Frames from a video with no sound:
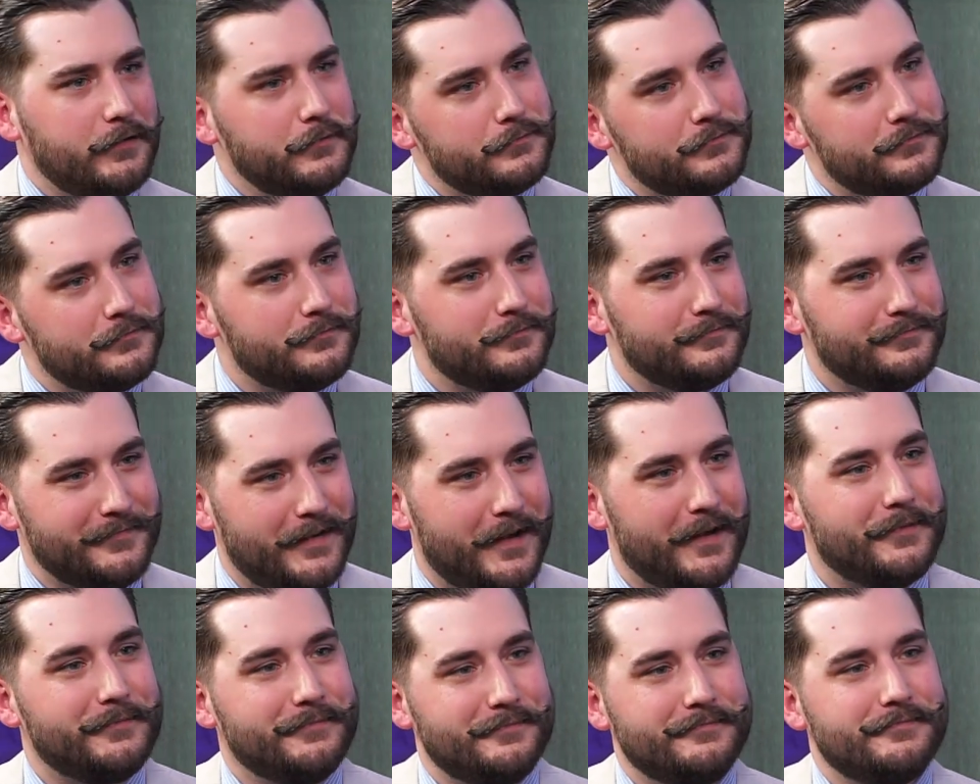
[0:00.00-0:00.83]

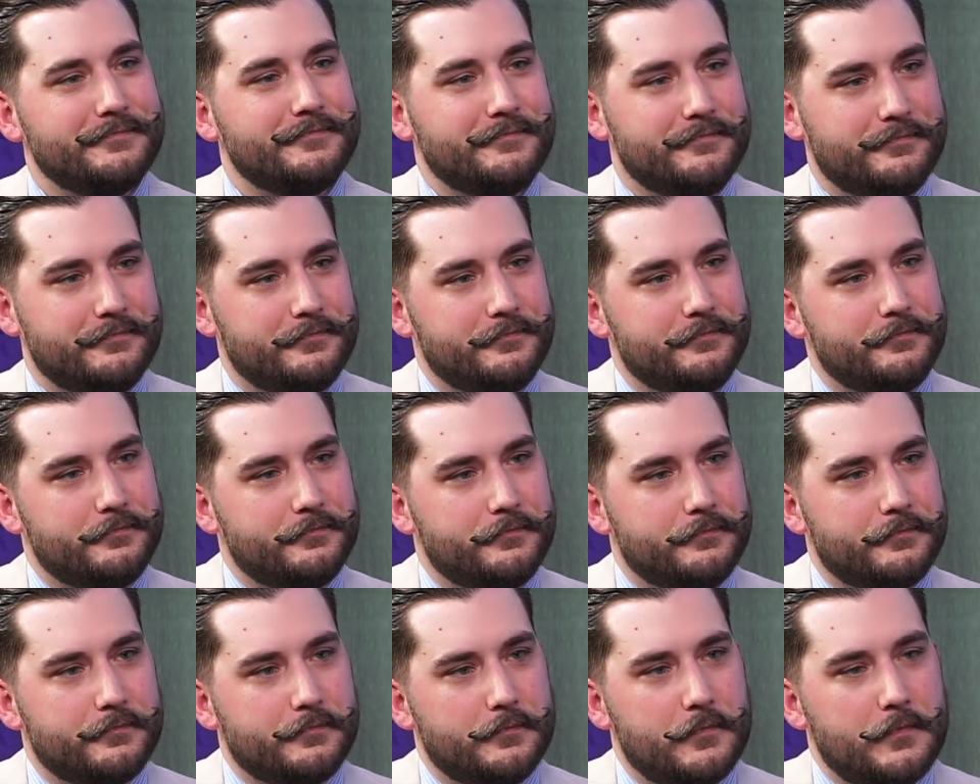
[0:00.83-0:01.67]
Yes. Yeah. And your other
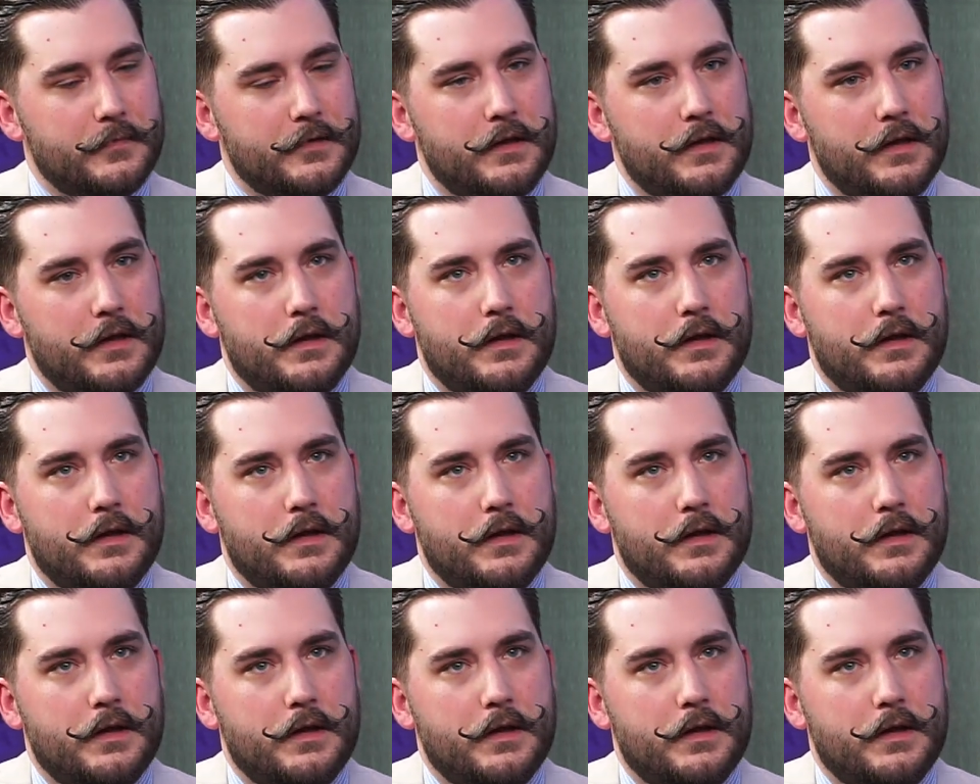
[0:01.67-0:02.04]
one is?